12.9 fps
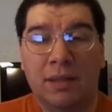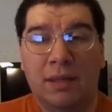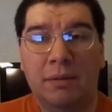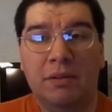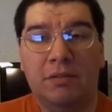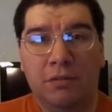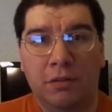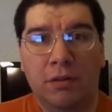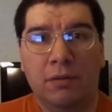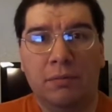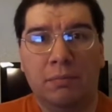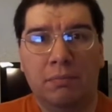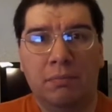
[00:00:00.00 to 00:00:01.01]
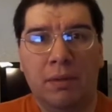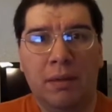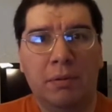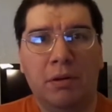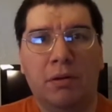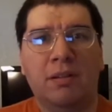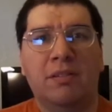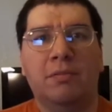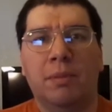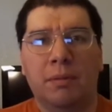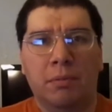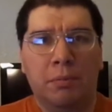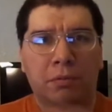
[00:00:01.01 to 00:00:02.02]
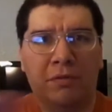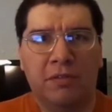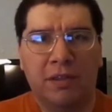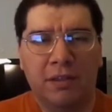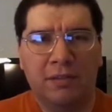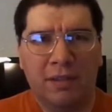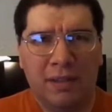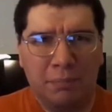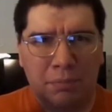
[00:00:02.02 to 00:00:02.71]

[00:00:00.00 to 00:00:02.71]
I mean, sure, maybe all these memorable scenes that they